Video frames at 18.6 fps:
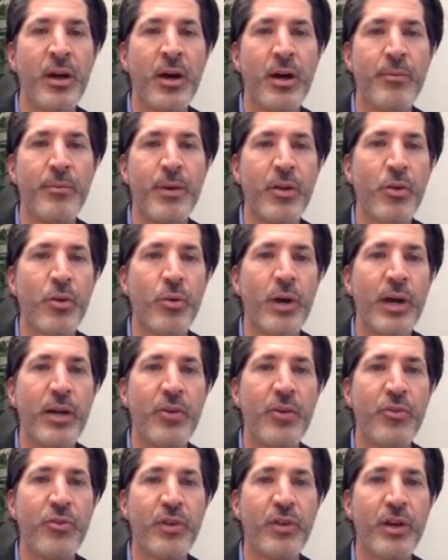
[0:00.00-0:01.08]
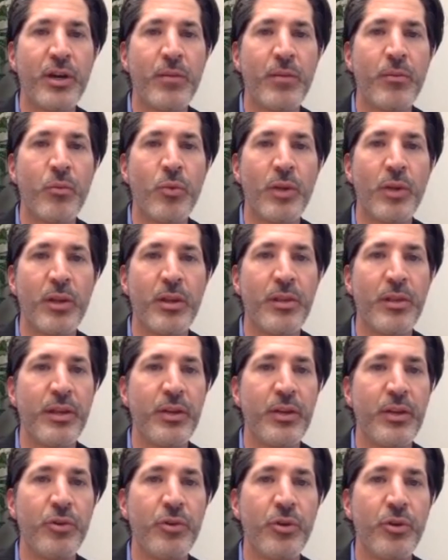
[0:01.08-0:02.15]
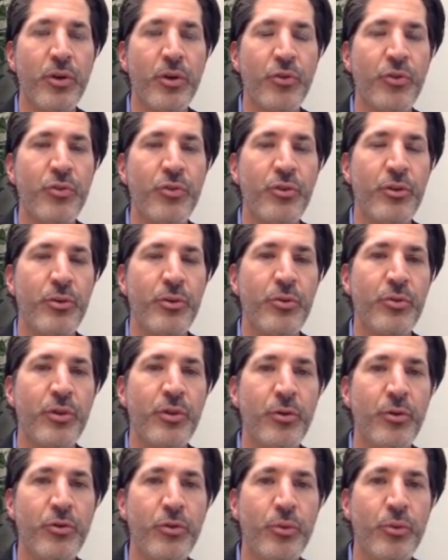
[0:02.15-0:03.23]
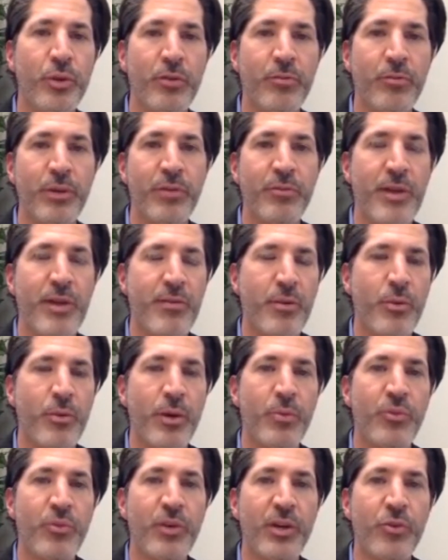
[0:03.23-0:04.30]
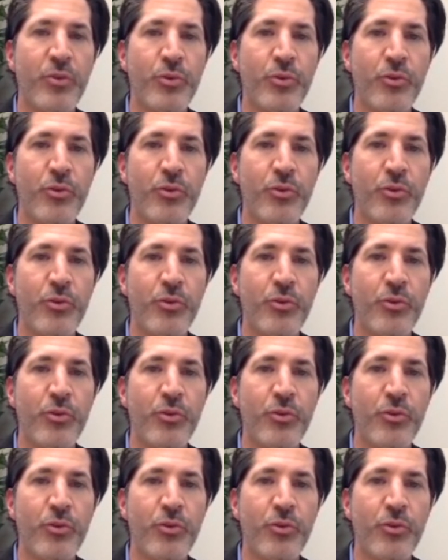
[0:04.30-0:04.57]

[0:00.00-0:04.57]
Um, otherwise, um, one of the things you could also do is go to one of my favorite websites,